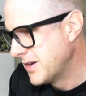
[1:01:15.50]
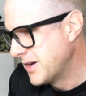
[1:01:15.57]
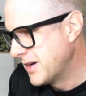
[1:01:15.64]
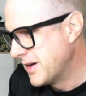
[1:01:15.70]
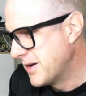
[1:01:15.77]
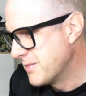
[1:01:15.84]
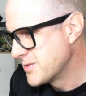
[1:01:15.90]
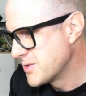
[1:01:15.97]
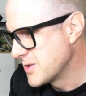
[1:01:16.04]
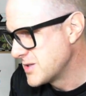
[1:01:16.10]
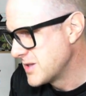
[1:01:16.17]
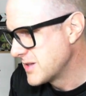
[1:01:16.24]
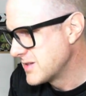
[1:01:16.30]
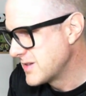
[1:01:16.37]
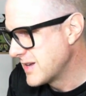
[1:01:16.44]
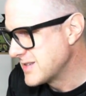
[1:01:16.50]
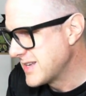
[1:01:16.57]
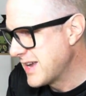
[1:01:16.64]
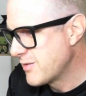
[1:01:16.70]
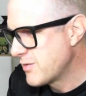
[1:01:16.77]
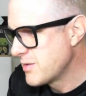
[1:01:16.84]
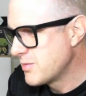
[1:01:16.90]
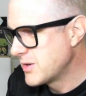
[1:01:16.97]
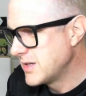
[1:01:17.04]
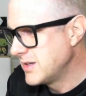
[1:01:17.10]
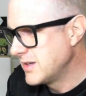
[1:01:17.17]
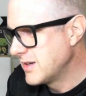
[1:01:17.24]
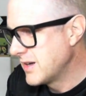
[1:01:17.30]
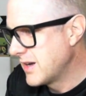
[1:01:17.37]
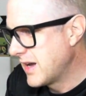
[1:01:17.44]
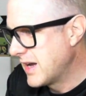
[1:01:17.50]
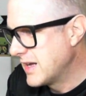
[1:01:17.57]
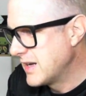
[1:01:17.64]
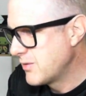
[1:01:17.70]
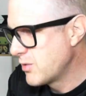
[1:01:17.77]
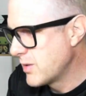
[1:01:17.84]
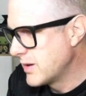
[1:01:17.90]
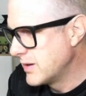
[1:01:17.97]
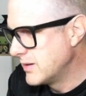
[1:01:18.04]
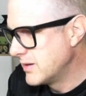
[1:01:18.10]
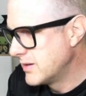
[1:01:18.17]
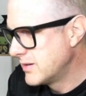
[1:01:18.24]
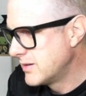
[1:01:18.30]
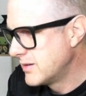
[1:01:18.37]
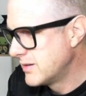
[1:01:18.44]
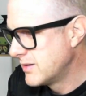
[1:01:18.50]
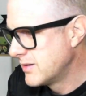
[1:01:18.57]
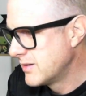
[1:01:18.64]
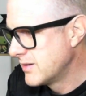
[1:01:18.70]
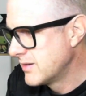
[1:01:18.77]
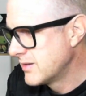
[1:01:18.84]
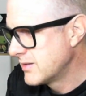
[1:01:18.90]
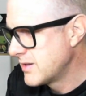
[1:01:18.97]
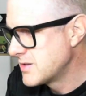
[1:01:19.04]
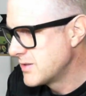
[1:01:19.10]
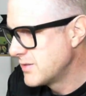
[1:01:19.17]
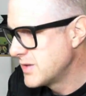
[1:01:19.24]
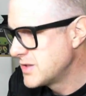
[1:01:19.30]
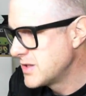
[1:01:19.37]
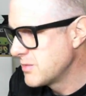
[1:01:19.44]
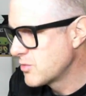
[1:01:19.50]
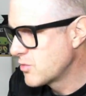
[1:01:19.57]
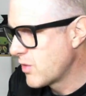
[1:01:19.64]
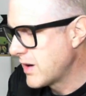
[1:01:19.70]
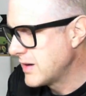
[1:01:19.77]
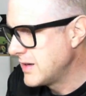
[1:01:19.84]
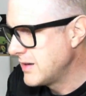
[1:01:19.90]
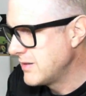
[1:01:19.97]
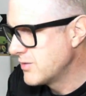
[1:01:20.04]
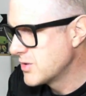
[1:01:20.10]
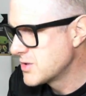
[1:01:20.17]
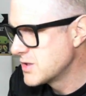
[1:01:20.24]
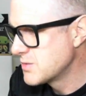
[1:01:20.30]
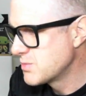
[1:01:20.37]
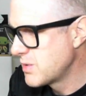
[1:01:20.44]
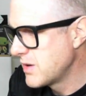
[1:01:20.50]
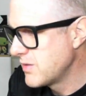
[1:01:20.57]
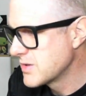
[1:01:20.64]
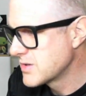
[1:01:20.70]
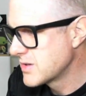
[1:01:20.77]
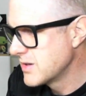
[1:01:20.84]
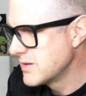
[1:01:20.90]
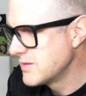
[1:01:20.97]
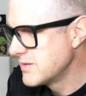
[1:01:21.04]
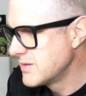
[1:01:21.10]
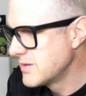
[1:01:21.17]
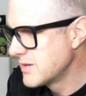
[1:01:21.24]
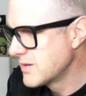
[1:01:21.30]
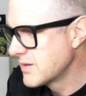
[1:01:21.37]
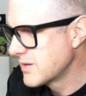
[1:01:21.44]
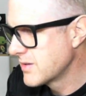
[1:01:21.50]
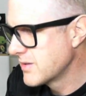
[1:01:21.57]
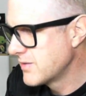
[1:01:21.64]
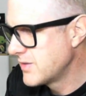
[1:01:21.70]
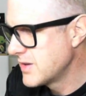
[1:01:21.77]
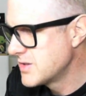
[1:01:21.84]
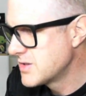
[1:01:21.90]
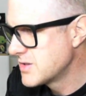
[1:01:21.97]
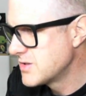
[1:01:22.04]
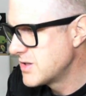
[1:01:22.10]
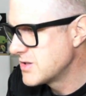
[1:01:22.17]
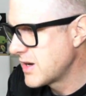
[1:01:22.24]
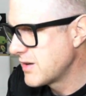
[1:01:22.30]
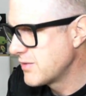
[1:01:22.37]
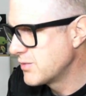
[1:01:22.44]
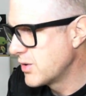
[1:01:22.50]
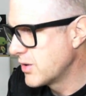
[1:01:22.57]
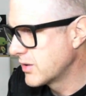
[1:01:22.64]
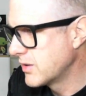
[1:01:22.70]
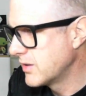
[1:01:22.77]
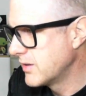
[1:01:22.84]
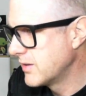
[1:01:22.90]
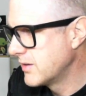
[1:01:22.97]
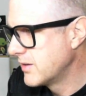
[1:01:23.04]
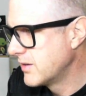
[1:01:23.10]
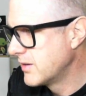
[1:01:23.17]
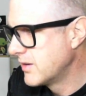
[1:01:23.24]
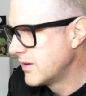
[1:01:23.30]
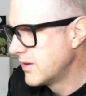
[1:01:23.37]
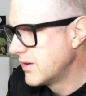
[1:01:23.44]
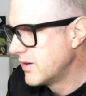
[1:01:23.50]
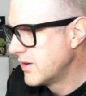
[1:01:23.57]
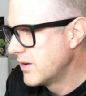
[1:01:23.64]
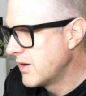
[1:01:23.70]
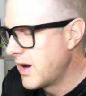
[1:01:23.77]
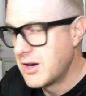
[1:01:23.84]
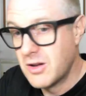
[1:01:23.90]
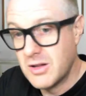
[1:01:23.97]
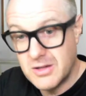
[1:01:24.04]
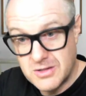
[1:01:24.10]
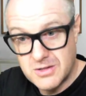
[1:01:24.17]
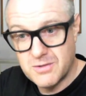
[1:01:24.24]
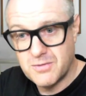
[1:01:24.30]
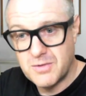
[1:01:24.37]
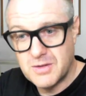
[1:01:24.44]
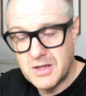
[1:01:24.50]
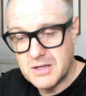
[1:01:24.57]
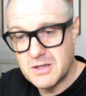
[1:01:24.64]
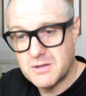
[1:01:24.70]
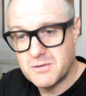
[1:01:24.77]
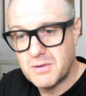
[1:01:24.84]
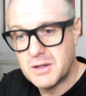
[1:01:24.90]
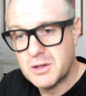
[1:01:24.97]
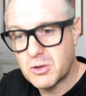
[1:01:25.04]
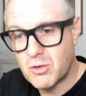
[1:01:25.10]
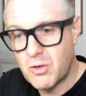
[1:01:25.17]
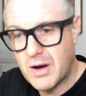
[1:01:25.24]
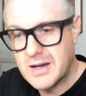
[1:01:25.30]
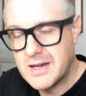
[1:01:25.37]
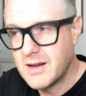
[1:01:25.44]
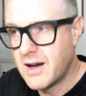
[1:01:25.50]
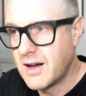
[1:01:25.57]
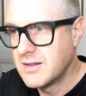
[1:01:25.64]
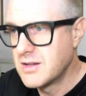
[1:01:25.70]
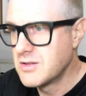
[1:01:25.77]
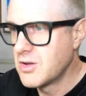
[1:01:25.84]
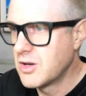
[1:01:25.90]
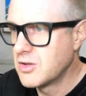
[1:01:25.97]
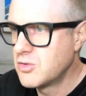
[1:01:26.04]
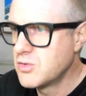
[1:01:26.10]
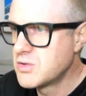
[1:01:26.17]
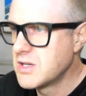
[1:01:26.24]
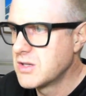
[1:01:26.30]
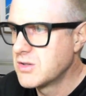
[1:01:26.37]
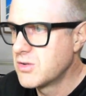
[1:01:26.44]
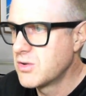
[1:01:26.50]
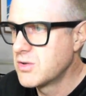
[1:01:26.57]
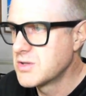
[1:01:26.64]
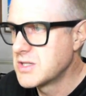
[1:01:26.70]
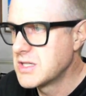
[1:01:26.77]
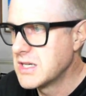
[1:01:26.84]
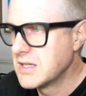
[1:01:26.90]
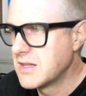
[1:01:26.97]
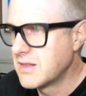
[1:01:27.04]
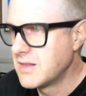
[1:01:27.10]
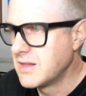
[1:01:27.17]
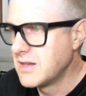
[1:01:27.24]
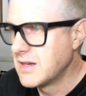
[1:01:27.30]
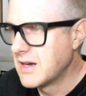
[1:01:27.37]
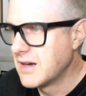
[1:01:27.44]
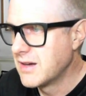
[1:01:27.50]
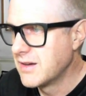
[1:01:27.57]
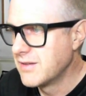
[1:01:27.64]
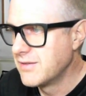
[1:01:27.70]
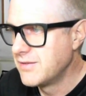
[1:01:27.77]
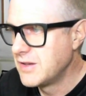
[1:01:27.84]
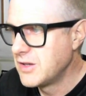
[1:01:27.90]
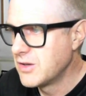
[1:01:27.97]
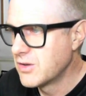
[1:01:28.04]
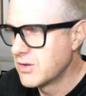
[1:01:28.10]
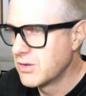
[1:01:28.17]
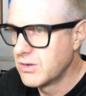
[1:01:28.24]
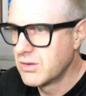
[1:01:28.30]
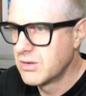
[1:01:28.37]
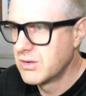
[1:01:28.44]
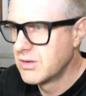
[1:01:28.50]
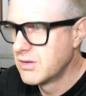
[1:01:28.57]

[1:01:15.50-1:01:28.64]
So I see that does everybody and everyone. Does the vid seem grainy versus previous vids? The J-vlog. Does this vid look grainy? I do see a notice here that the video